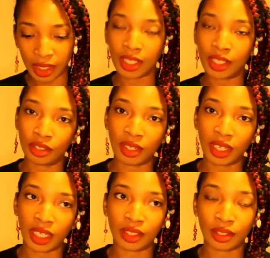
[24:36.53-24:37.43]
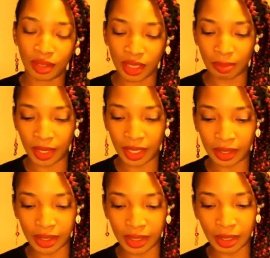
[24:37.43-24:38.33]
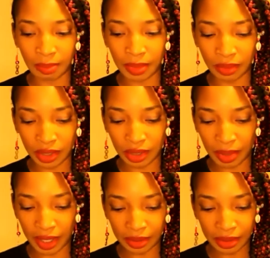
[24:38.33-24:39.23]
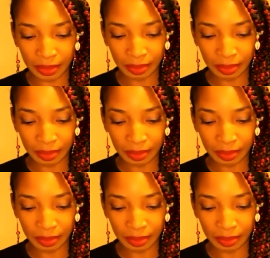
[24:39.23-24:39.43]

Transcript: and trying to clip in with your pedals.